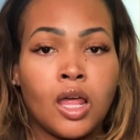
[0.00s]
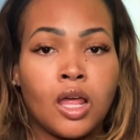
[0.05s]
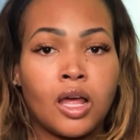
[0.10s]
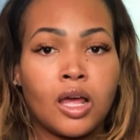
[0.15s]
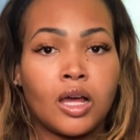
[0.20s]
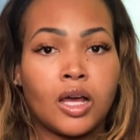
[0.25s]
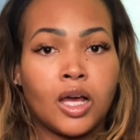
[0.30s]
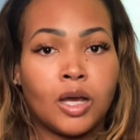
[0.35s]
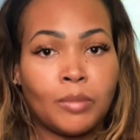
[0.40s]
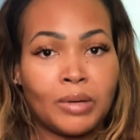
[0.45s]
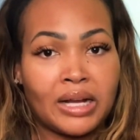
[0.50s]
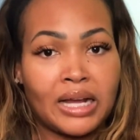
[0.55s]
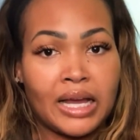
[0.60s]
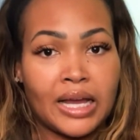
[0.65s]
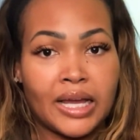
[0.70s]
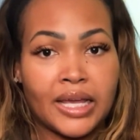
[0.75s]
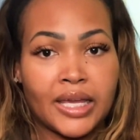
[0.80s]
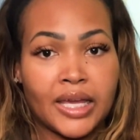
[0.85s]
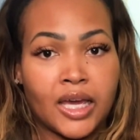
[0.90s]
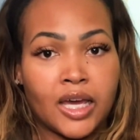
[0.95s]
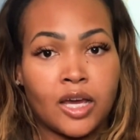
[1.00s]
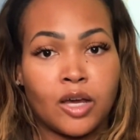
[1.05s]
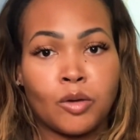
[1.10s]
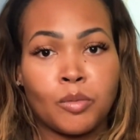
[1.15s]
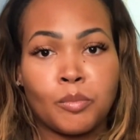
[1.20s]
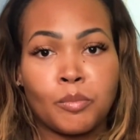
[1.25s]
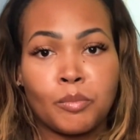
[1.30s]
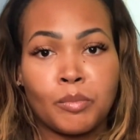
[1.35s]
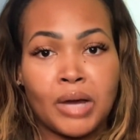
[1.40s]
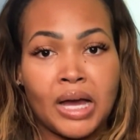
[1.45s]
Oh my God, y'all.
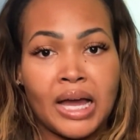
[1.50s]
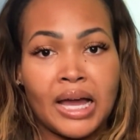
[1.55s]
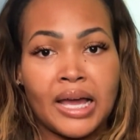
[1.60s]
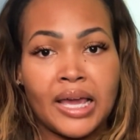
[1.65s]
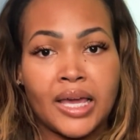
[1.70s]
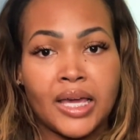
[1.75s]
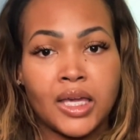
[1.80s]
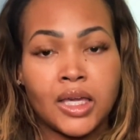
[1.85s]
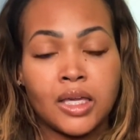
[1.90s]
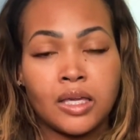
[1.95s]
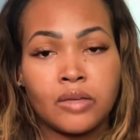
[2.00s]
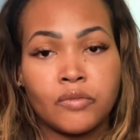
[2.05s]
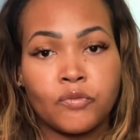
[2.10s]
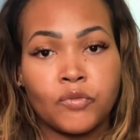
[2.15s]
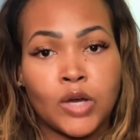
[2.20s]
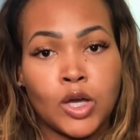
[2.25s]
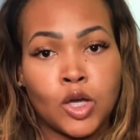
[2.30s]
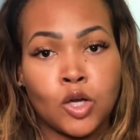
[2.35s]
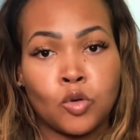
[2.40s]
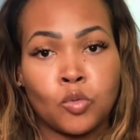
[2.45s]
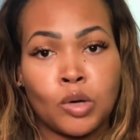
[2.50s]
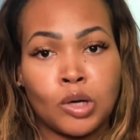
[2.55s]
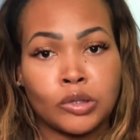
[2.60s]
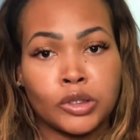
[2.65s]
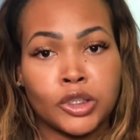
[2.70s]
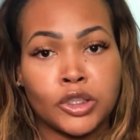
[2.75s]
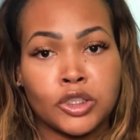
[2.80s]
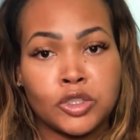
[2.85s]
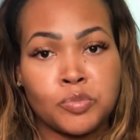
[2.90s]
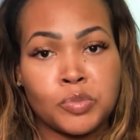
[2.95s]
My phone won't
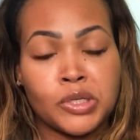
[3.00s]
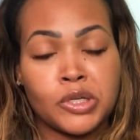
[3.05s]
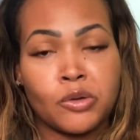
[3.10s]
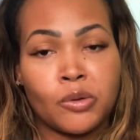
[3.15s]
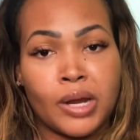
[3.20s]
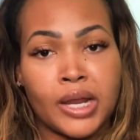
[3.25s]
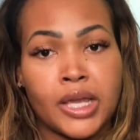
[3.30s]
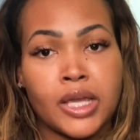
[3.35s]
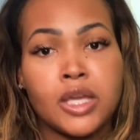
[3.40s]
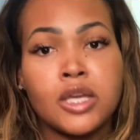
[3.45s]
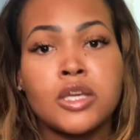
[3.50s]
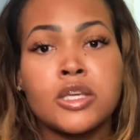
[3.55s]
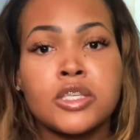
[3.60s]
let us be great.